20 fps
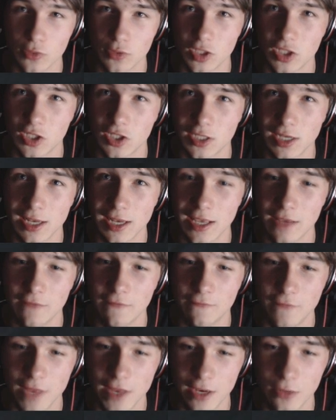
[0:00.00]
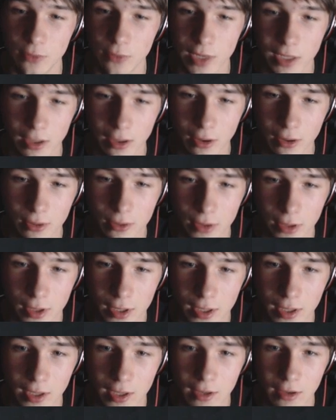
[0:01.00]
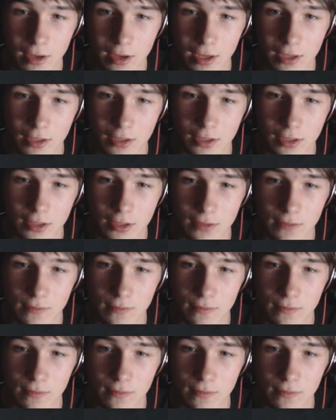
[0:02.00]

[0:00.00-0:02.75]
sleek, thin window, and just